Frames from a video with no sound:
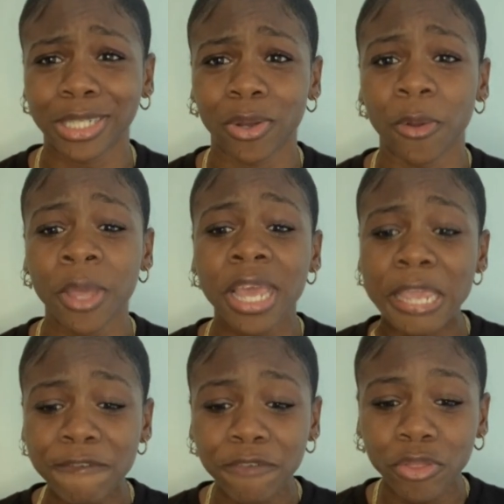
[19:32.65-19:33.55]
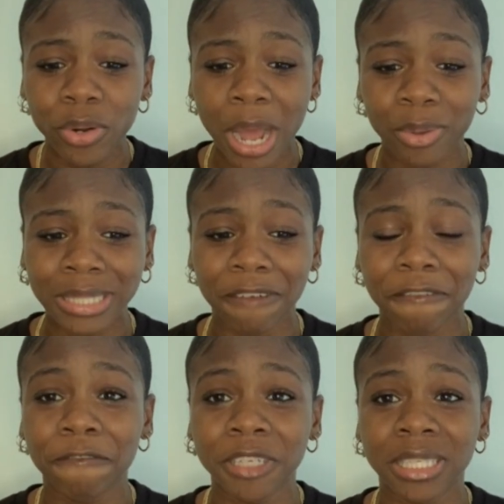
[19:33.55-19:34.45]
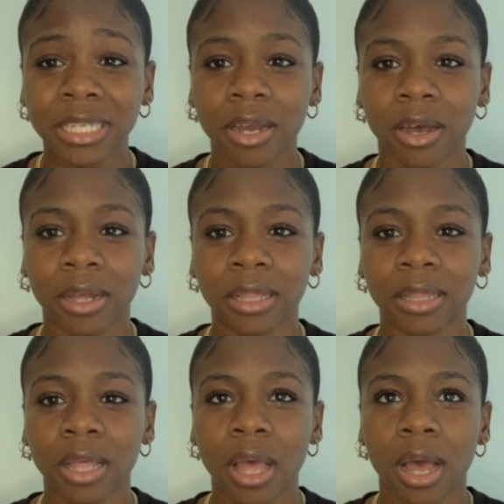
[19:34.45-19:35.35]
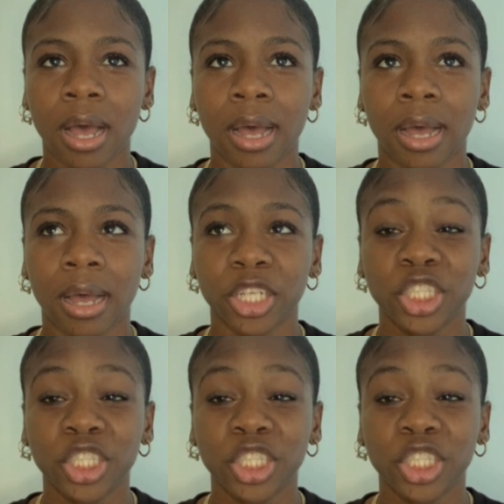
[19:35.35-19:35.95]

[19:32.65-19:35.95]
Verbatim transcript: So even though that was a physical uh,